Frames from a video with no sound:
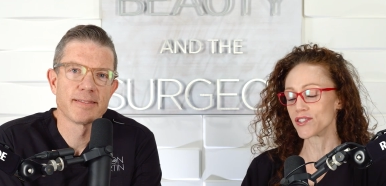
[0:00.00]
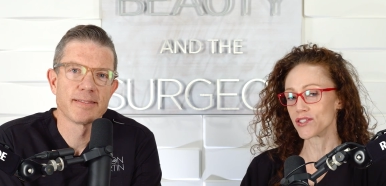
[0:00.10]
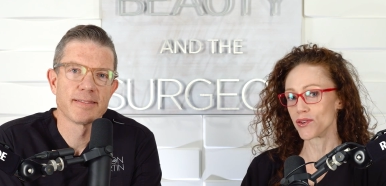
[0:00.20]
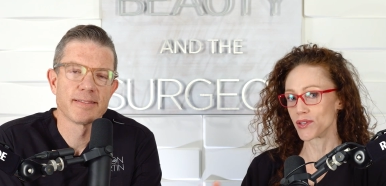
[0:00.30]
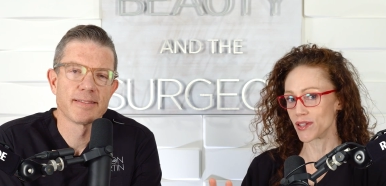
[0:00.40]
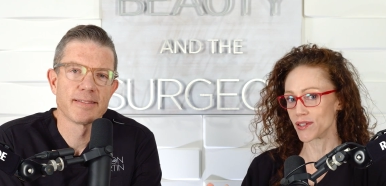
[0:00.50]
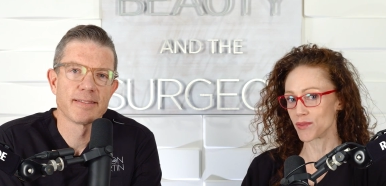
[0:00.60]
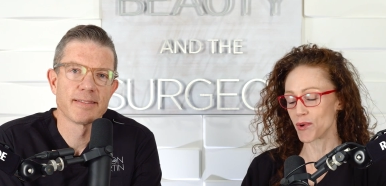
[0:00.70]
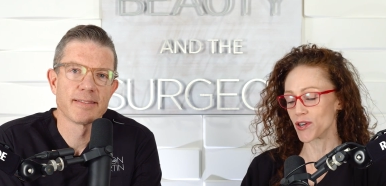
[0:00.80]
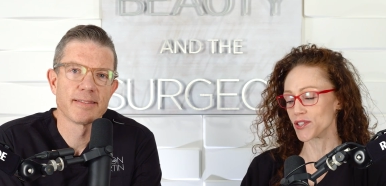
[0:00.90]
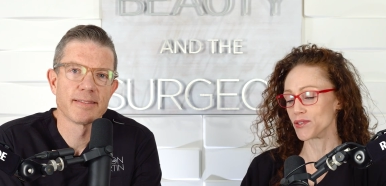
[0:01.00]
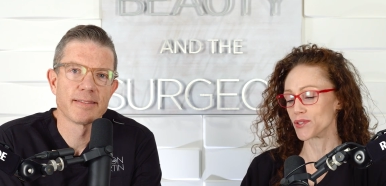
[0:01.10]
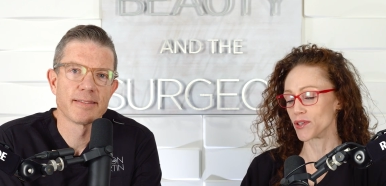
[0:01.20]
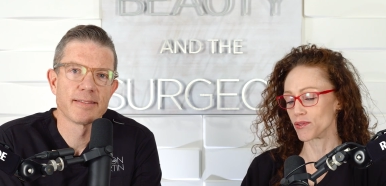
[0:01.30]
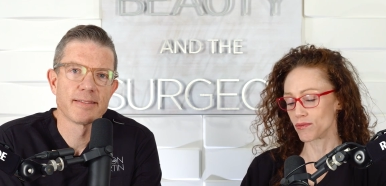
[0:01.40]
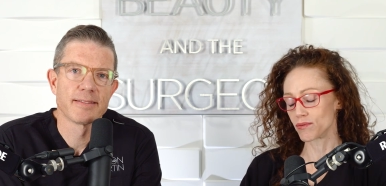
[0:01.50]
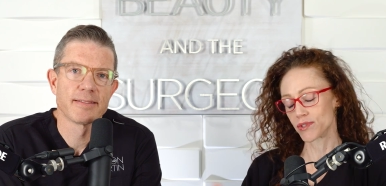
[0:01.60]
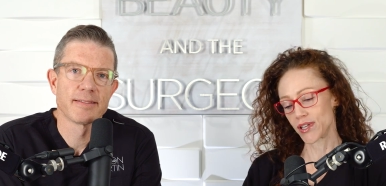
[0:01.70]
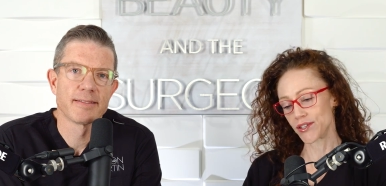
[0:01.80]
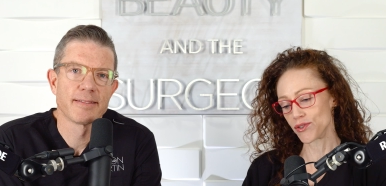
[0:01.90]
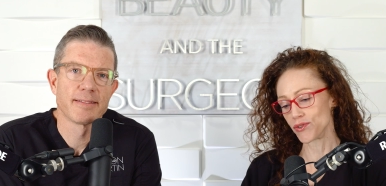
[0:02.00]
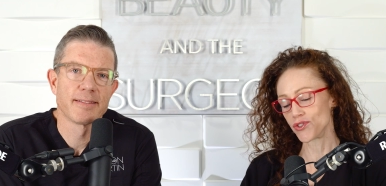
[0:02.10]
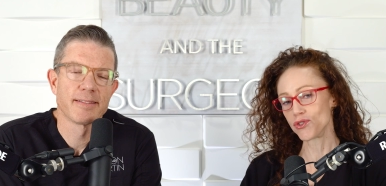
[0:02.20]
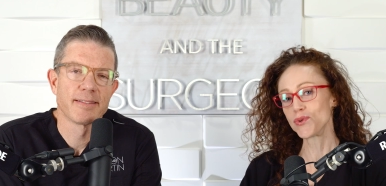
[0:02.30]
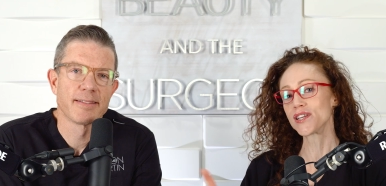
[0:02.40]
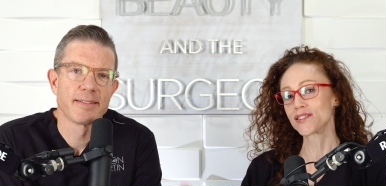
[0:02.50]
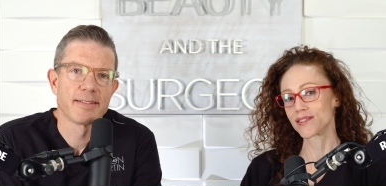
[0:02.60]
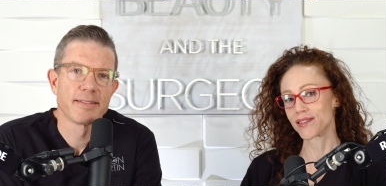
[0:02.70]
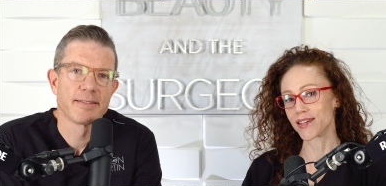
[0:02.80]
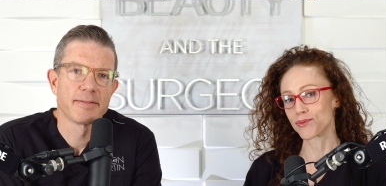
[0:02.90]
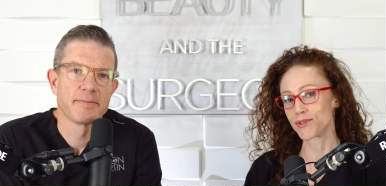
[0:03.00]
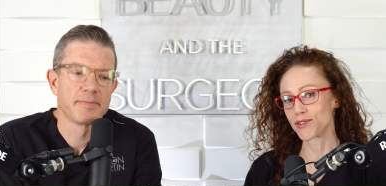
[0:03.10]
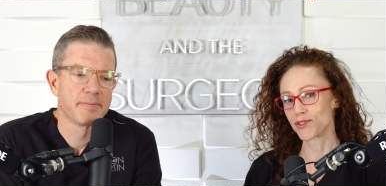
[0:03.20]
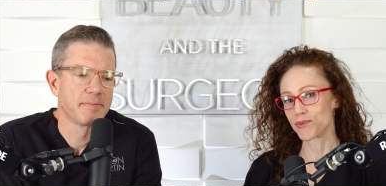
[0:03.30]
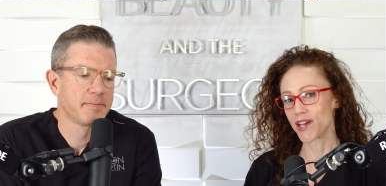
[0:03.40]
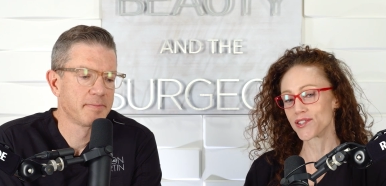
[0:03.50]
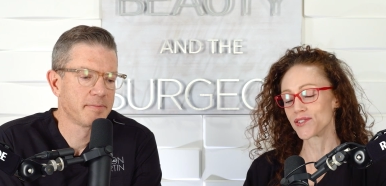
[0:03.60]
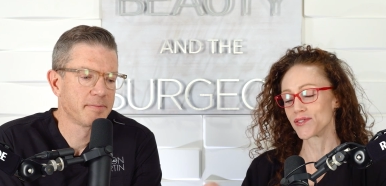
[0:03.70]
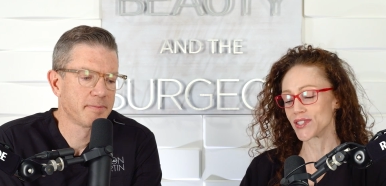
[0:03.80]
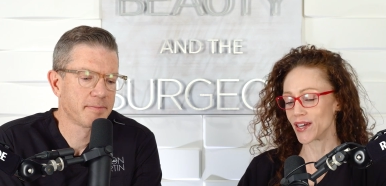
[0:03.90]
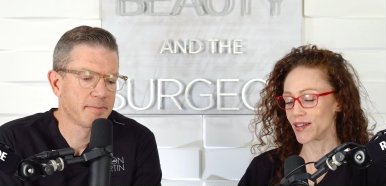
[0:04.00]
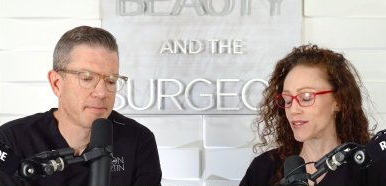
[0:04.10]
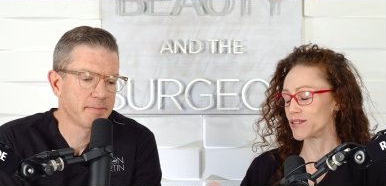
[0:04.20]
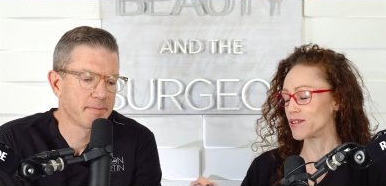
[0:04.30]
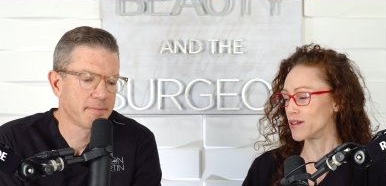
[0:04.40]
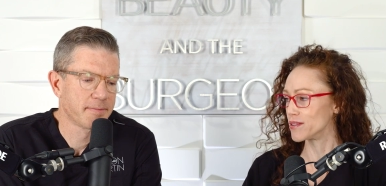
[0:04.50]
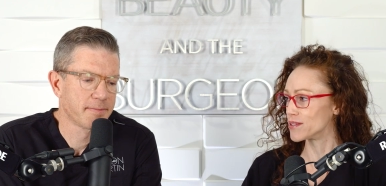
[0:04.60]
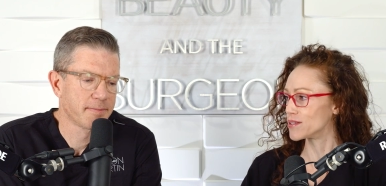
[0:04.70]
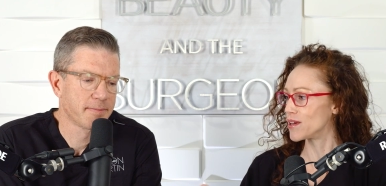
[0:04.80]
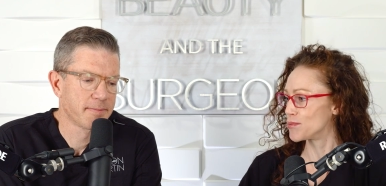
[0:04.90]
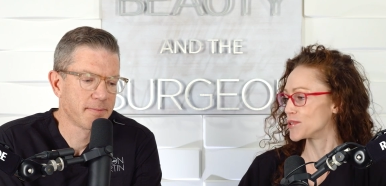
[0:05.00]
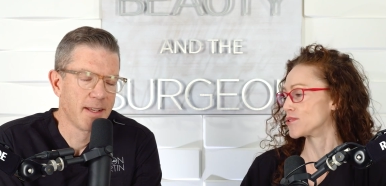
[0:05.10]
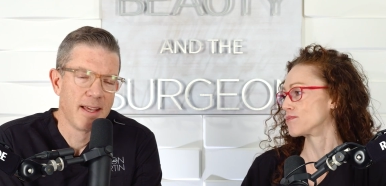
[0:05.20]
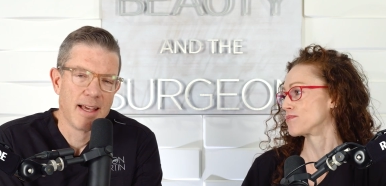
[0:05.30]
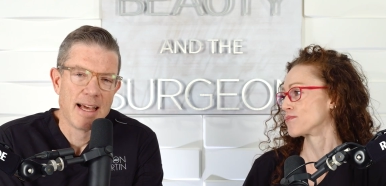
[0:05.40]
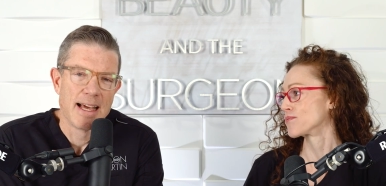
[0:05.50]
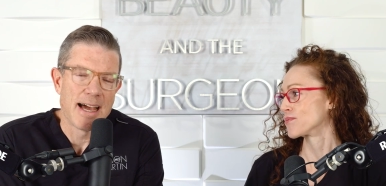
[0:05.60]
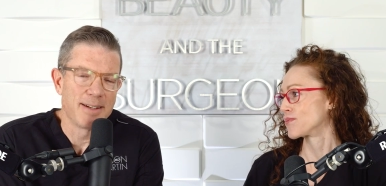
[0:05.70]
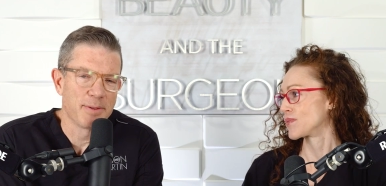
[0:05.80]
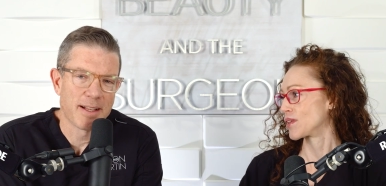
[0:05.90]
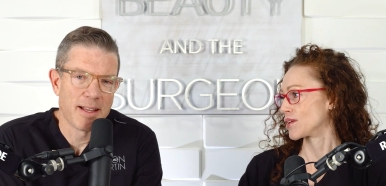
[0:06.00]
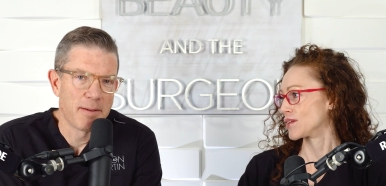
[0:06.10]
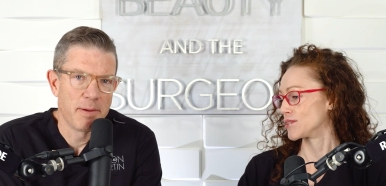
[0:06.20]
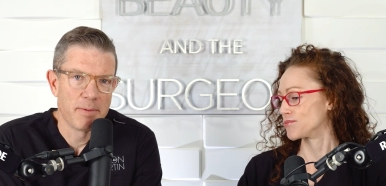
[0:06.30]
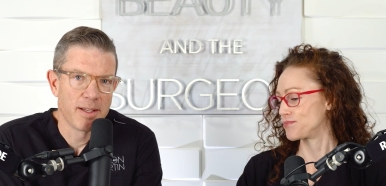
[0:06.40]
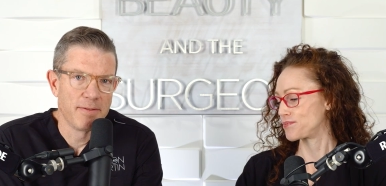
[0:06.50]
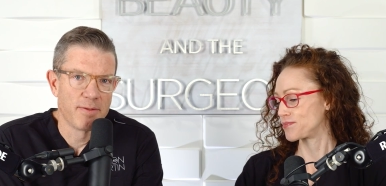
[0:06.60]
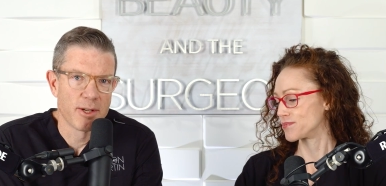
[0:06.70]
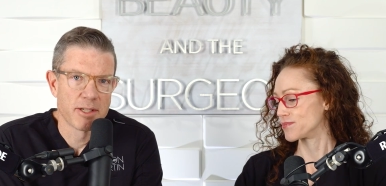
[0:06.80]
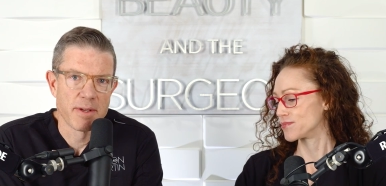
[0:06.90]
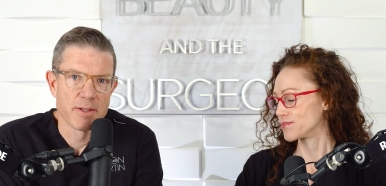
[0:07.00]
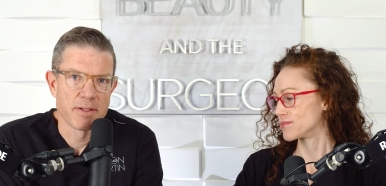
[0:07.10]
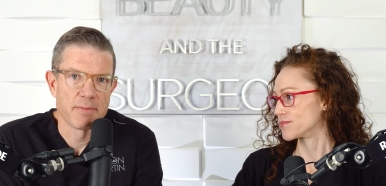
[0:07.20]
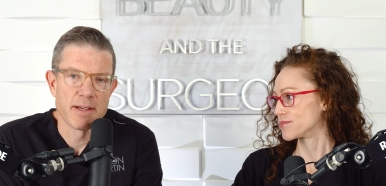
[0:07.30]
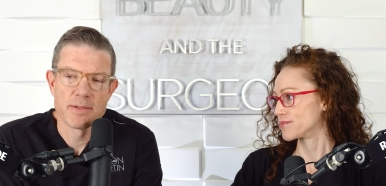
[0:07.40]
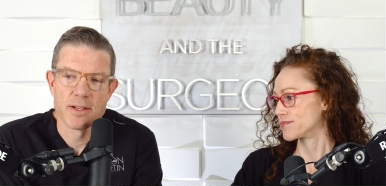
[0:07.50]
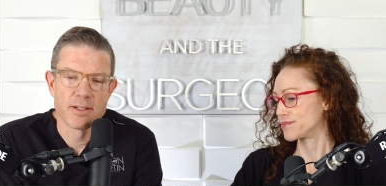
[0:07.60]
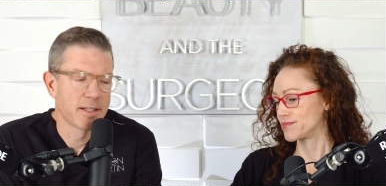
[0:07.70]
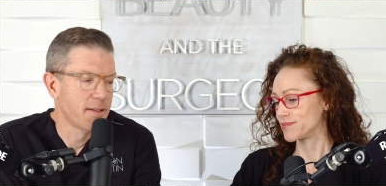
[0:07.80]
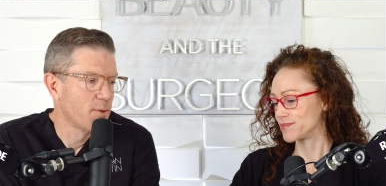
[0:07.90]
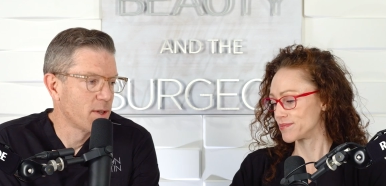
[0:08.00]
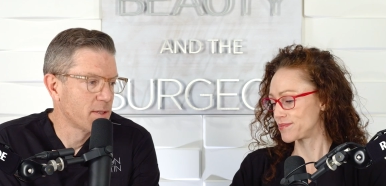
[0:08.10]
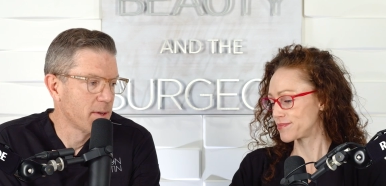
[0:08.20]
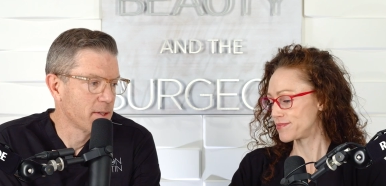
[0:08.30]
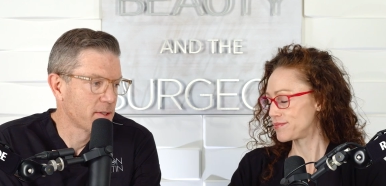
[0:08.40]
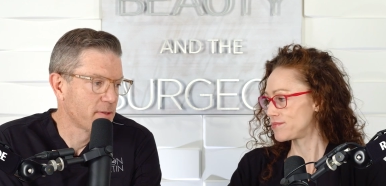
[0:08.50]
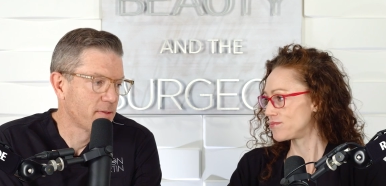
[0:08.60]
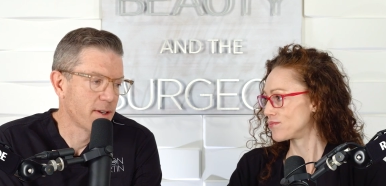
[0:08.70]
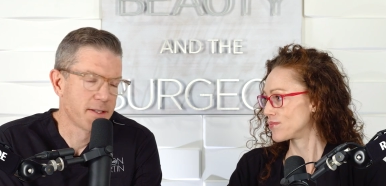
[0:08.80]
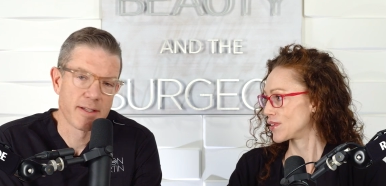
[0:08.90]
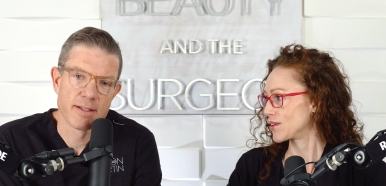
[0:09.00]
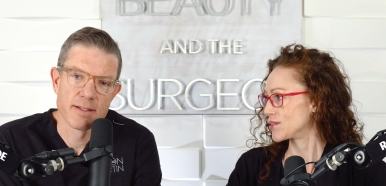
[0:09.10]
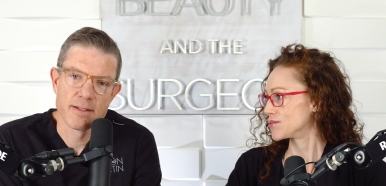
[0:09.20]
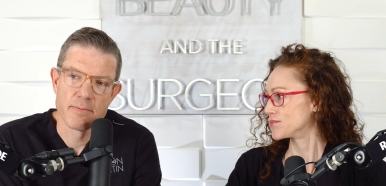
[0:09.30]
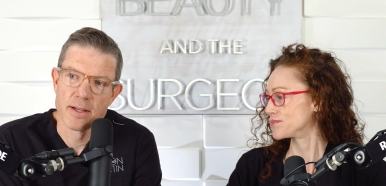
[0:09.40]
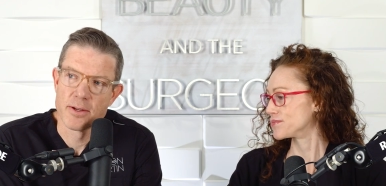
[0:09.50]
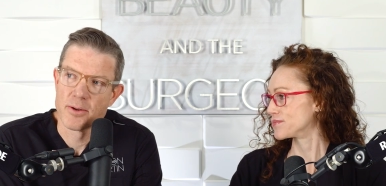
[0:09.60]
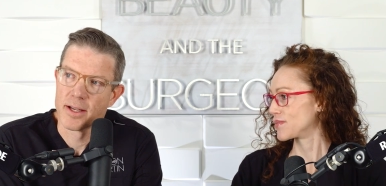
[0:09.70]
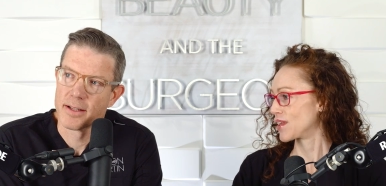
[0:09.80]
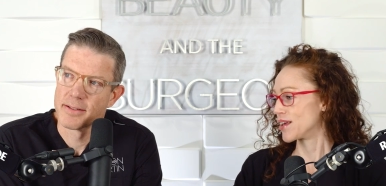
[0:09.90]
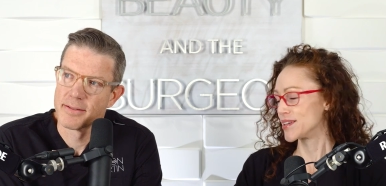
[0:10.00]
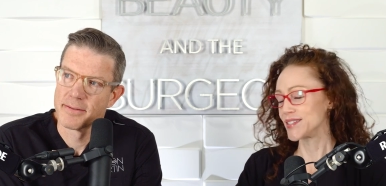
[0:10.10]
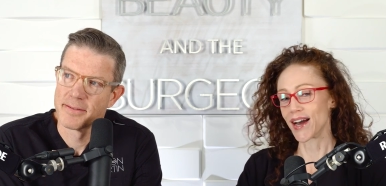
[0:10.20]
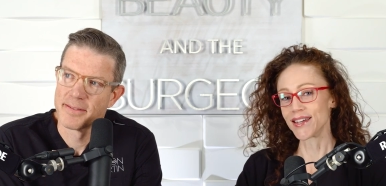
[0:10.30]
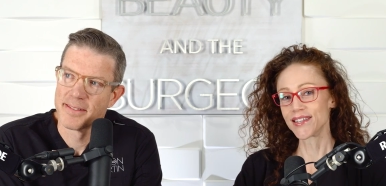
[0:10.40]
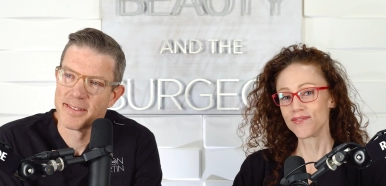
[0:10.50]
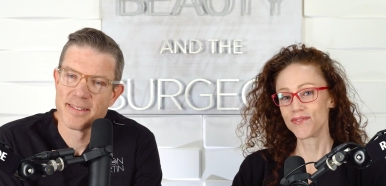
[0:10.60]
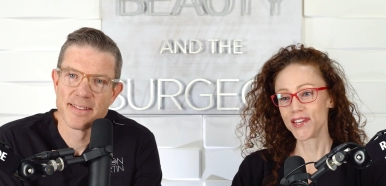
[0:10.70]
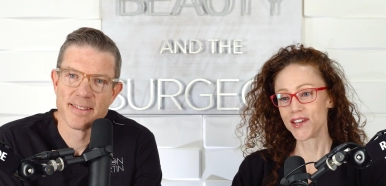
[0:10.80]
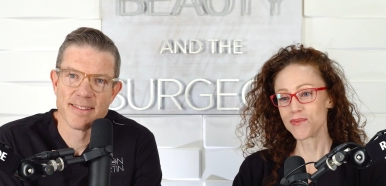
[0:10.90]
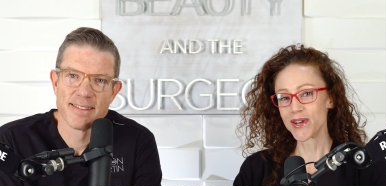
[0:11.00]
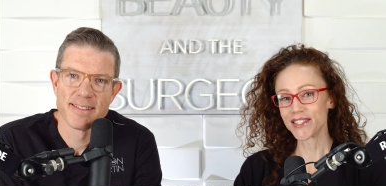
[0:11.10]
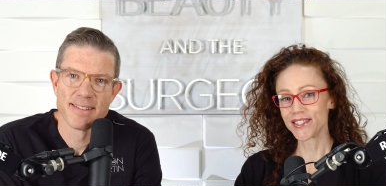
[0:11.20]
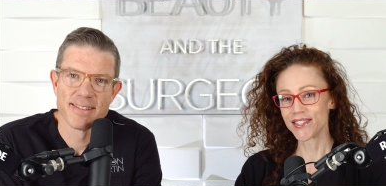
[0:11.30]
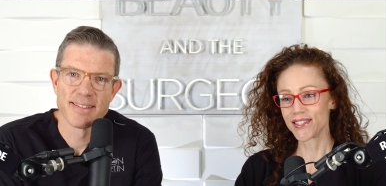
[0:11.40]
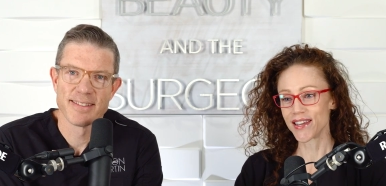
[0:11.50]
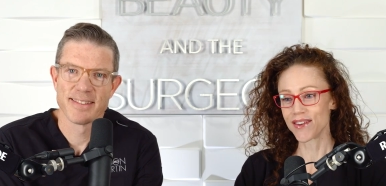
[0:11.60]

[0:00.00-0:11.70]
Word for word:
Speaker 1: it, just know that there is a part two. So stay tuned in two weeks. That's when yours will be answered if it's not answered on this episode.
Speaker 2: I don't think a lot of people leave voicemails. Sometimes I'll just leave voicemails to friends just to be annoying.
Speaker 1: See, I send video messages to